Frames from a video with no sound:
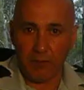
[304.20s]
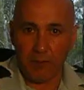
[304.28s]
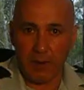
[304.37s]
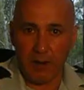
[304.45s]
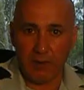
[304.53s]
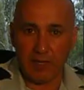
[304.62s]
of
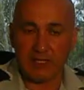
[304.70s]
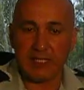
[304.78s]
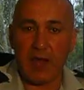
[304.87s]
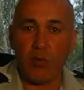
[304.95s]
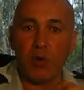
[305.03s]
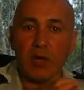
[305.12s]
preparedness.
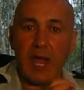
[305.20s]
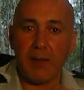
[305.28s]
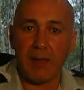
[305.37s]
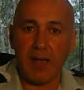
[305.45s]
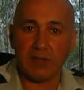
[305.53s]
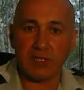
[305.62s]
That will
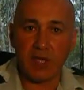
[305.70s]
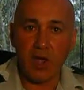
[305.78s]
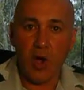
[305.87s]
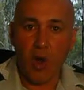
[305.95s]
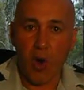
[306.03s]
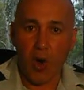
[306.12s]
come out
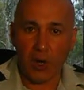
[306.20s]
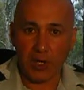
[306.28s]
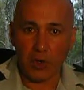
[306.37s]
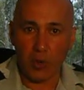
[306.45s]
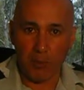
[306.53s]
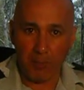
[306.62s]

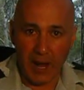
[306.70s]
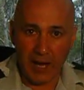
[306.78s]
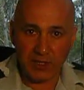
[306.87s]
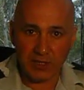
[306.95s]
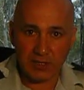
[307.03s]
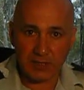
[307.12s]
on your
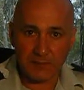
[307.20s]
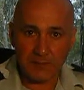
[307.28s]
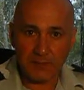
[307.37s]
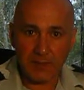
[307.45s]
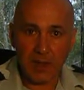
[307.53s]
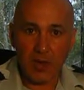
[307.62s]
pages
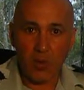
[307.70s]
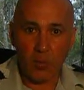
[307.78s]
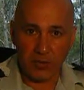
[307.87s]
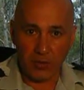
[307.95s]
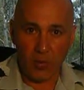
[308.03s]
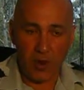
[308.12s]

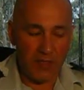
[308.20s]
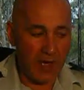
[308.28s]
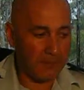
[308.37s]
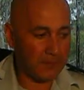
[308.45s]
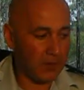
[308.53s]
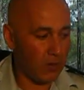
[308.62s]
with the
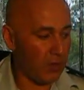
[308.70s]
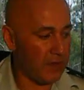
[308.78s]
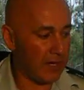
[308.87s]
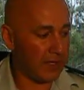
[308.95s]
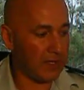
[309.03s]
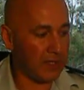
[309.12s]
weather when
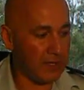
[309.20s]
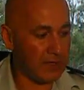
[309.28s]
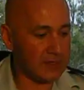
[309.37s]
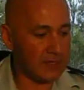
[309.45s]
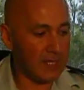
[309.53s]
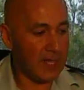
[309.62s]
that
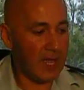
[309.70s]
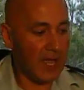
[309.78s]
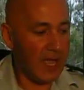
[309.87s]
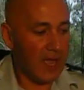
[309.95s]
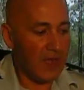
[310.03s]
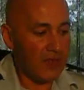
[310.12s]
occurs.
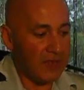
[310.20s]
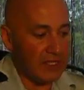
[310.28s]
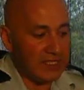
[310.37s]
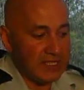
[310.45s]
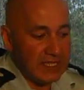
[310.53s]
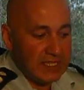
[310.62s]

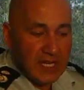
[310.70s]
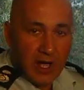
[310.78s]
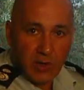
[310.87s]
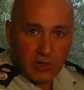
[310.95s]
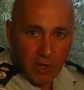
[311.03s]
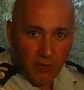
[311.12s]
The
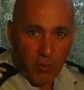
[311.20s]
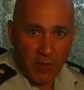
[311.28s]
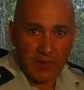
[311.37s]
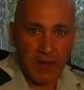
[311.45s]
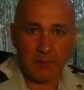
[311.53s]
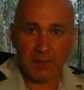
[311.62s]
details of
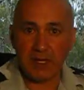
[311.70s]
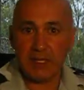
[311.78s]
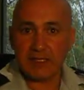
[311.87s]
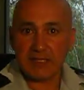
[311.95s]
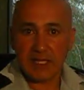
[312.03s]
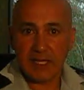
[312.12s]
what that
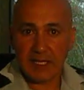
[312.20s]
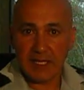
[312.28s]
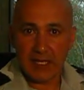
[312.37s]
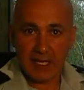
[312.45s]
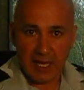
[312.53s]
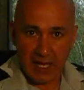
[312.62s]
means
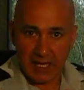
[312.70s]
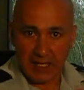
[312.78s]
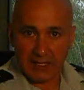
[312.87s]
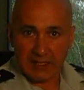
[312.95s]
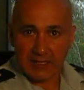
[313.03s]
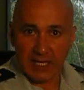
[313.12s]

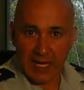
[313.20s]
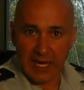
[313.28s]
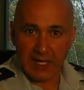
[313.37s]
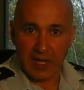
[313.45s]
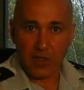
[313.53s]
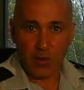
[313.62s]
is
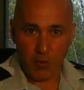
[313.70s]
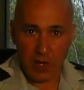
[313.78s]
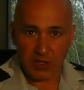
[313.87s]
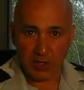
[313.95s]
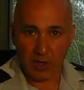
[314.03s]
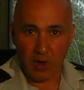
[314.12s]
in the
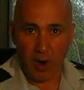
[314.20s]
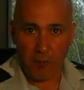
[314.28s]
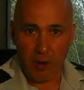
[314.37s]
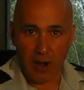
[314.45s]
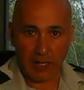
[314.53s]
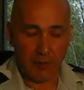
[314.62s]
regional
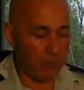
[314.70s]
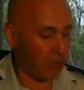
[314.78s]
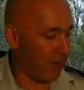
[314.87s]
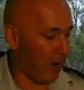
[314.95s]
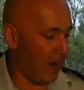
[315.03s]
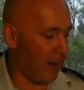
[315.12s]
operating
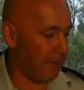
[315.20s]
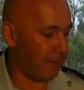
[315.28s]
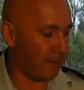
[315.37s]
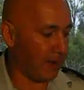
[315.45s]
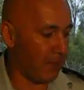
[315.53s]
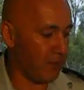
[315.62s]

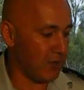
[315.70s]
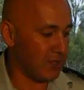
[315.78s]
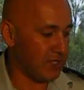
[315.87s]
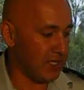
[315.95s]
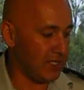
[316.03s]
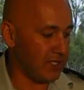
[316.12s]

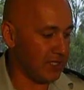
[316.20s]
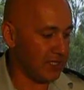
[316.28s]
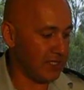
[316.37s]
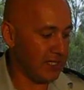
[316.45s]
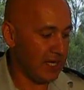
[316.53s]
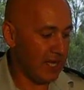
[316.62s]

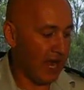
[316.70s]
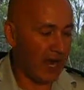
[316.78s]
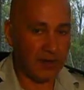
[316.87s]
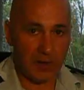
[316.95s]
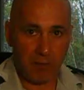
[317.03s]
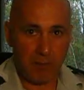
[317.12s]
procedures
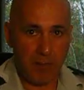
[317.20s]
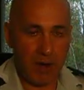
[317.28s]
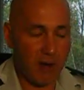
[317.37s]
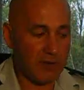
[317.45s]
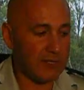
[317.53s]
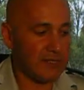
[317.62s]
under the
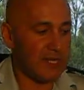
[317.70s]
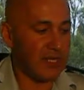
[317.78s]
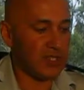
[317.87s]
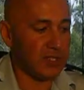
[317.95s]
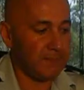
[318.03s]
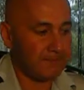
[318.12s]
preparedness
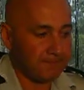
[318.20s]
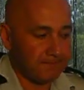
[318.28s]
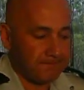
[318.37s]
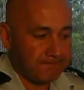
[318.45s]
section.